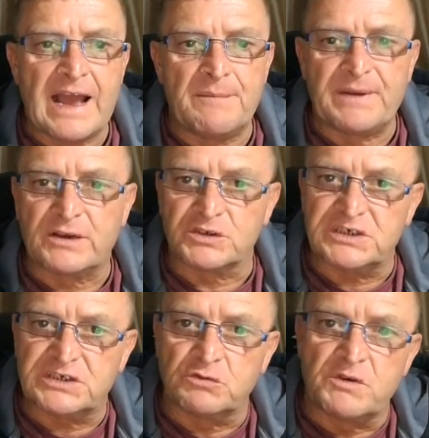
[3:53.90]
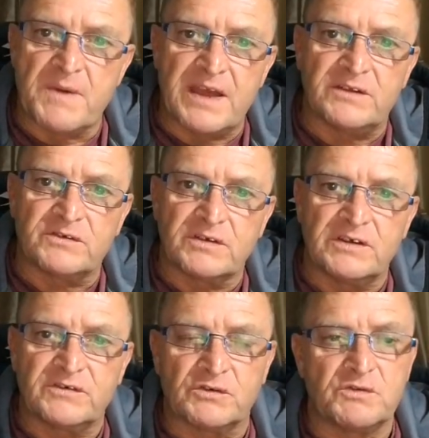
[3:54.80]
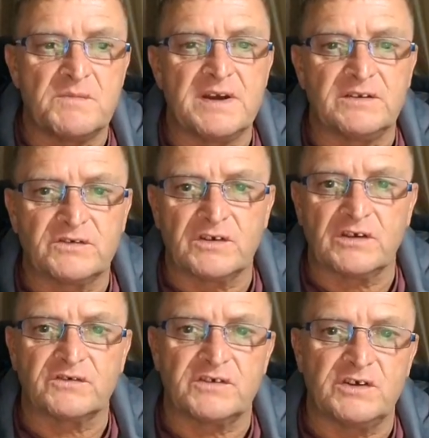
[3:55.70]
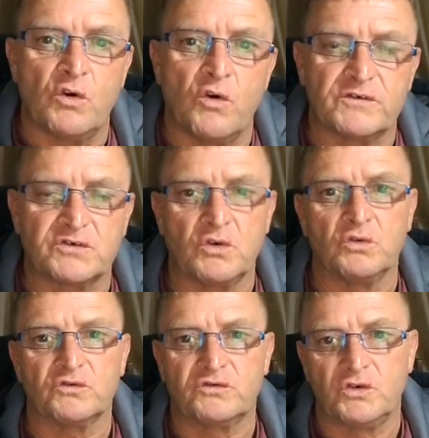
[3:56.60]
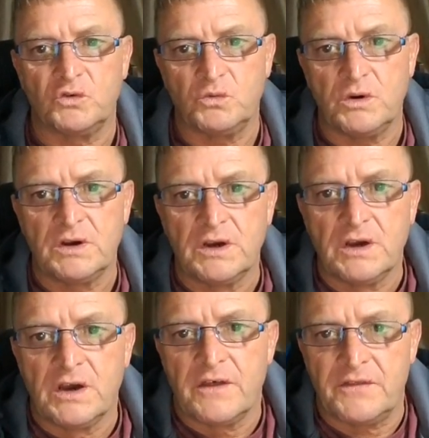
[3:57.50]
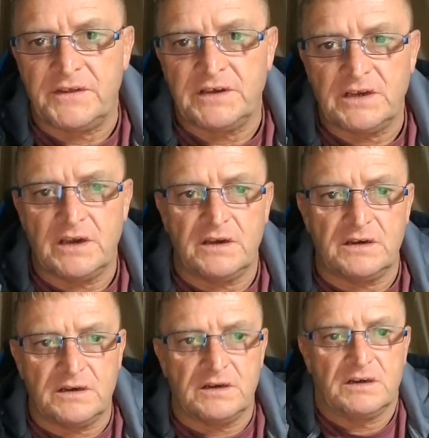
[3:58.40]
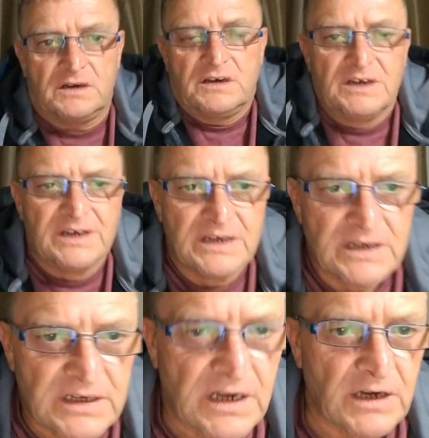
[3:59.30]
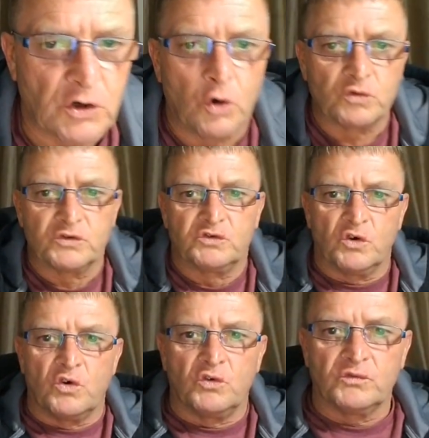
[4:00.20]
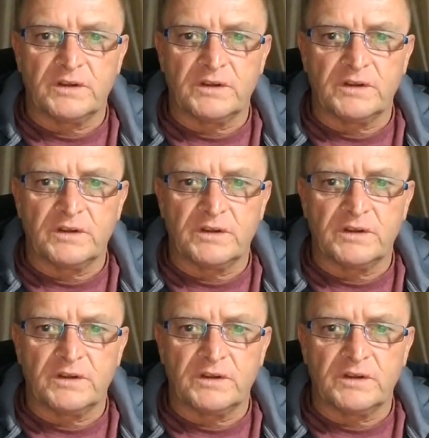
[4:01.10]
because it still remains. It still remains as the oversoul to the Golden Dawn